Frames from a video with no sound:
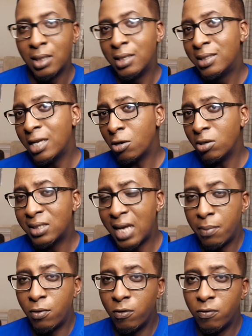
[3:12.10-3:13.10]
The second
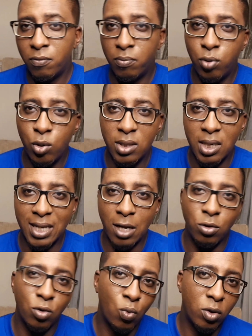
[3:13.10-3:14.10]
type of project that
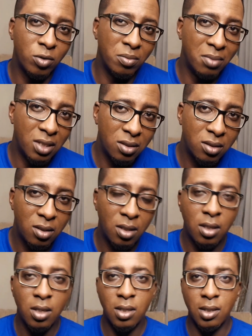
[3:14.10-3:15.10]
you don't want to miss
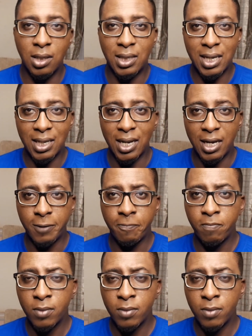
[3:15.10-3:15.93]
the deadline